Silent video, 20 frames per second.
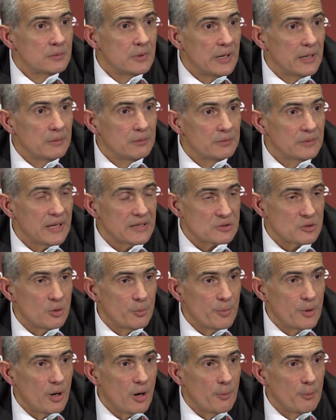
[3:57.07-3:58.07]
You know, that's
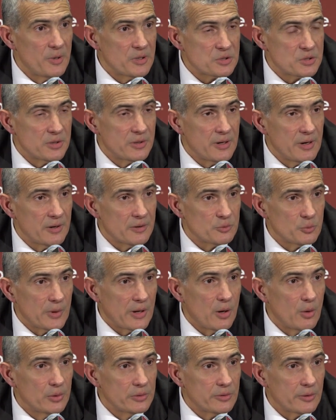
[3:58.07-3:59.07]
going to be our mission here as
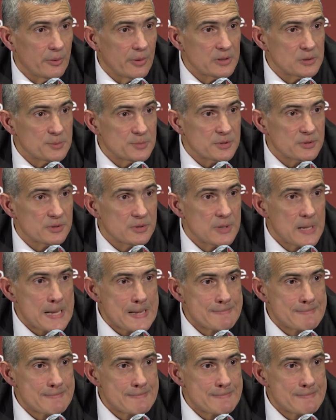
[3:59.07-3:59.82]
we go into Christmas.